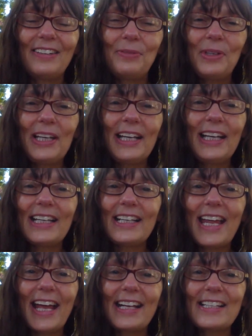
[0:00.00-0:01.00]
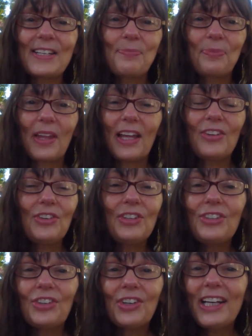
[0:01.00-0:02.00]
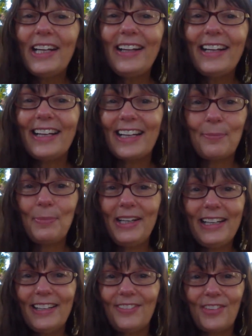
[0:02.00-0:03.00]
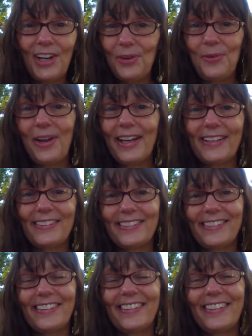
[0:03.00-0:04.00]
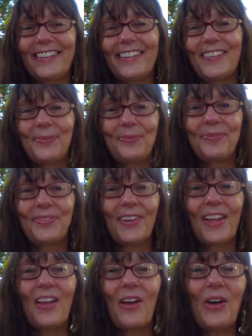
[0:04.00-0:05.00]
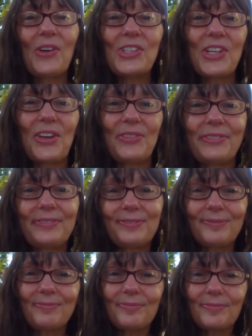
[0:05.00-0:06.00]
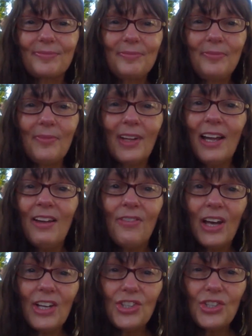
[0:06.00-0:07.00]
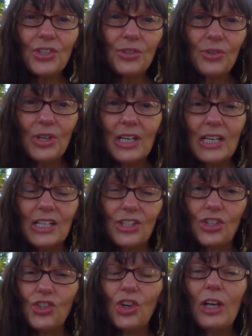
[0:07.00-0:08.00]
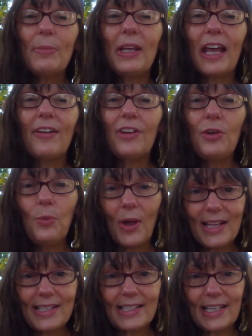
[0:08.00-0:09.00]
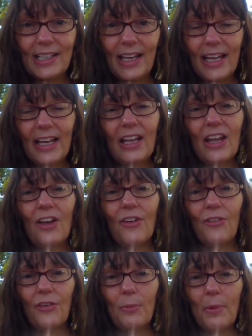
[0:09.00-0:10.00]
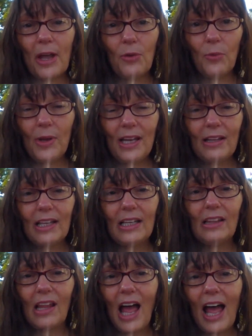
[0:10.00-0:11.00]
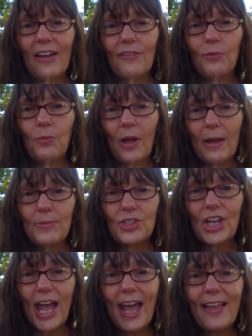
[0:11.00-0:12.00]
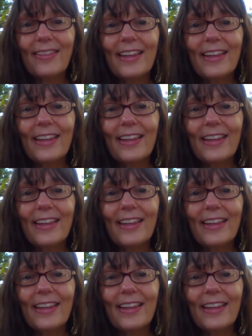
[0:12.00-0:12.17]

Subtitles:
we can connect, and your healing can begin right away. Also, I invite you to join me every Wednesday night for my weekly live web chat.